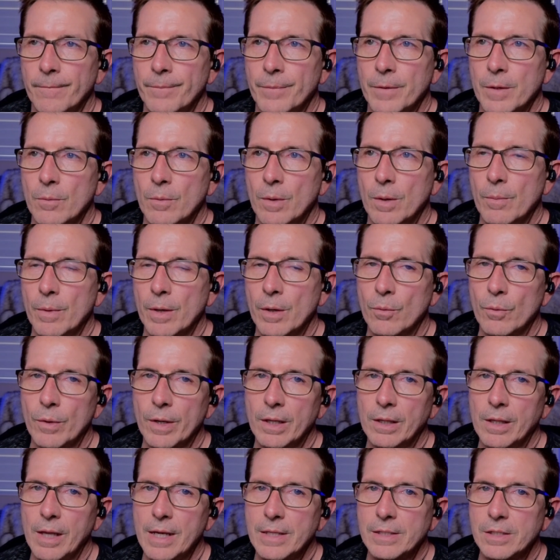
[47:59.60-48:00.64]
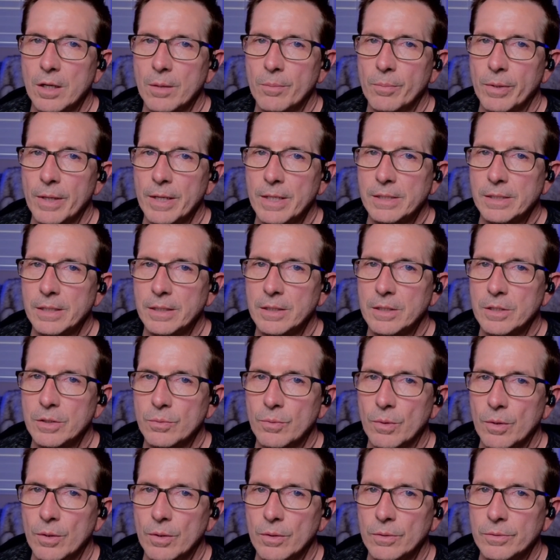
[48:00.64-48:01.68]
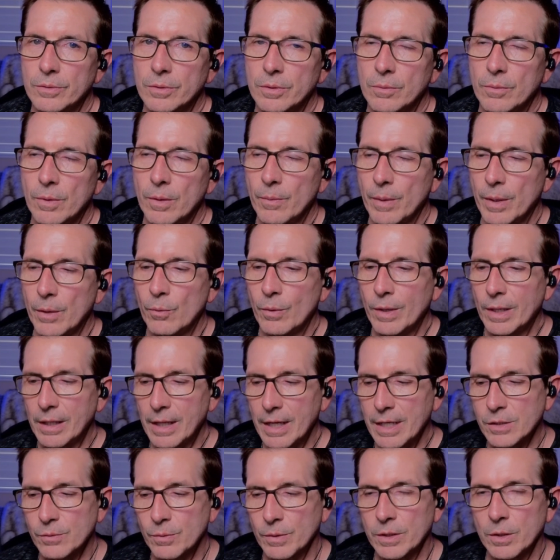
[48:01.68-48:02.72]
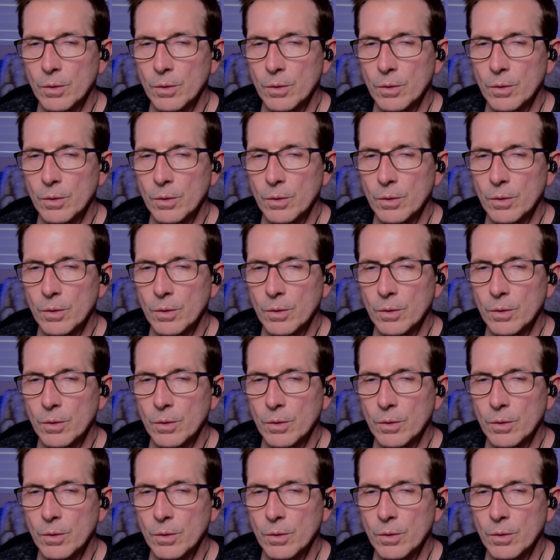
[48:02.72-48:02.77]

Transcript: When we realize our place in this world, when we realize what the